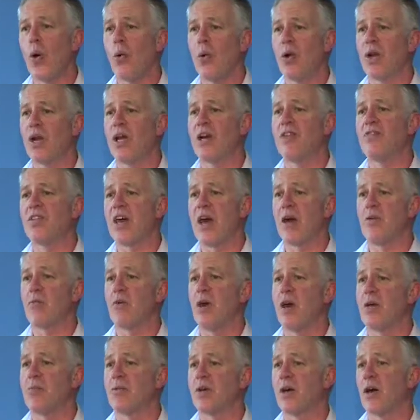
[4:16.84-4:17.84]
Or we leave that
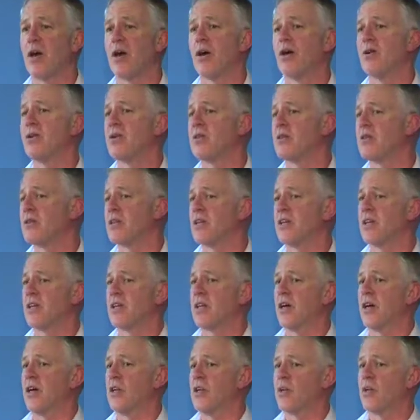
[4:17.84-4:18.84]
rope go, let it
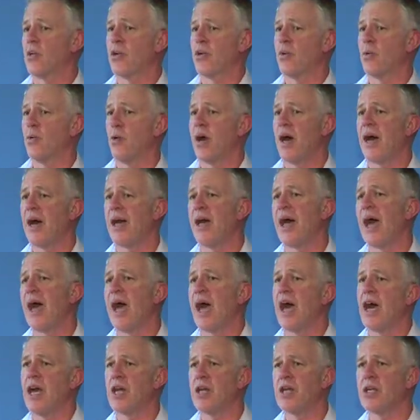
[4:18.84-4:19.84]
go, turn away
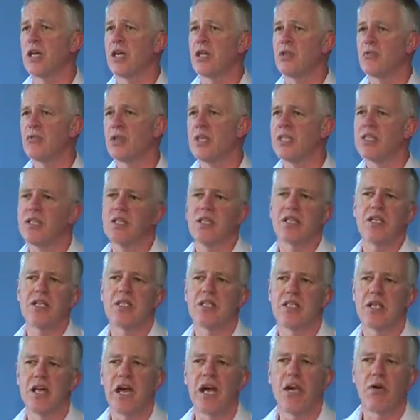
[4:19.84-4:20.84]
and address the
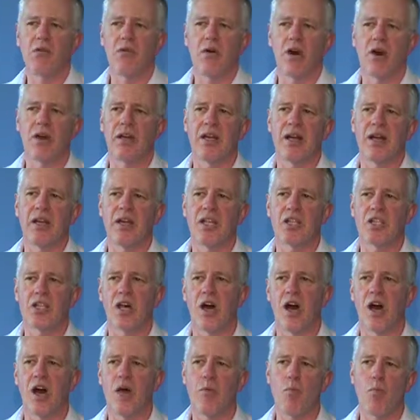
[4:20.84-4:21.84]
kids later on at a
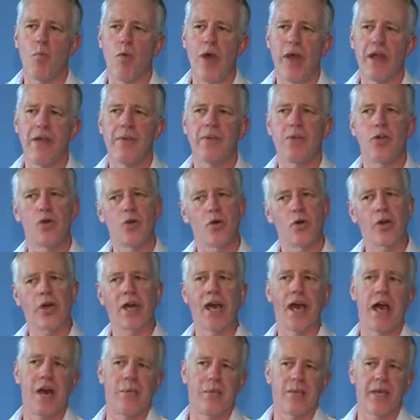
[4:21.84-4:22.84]
time when you're
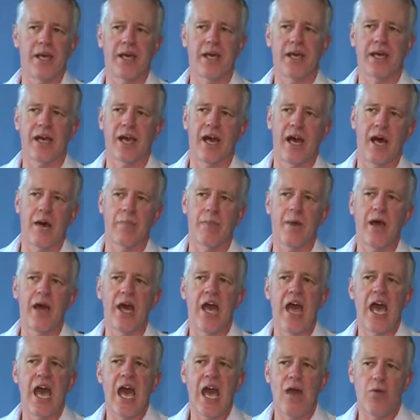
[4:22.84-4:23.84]
calm, they're calm.
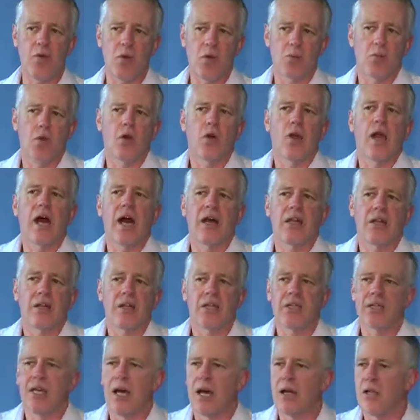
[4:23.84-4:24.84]
And we're more likely to
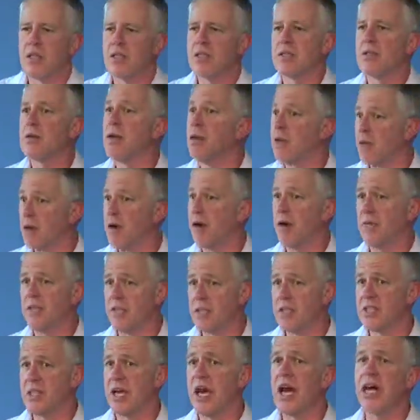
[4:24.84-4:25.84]
say, listen, I've
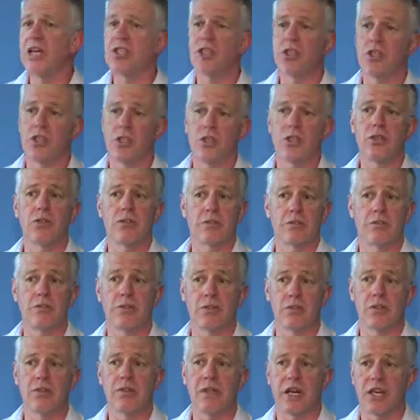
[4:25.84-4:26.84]
just asked you to do
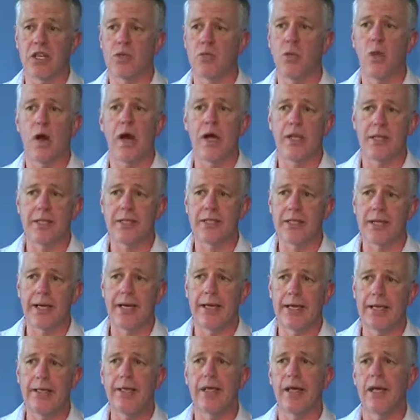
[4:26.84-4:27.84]
X, Y and
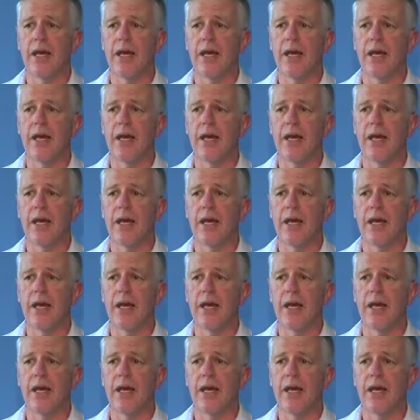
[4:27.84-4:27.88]
Z.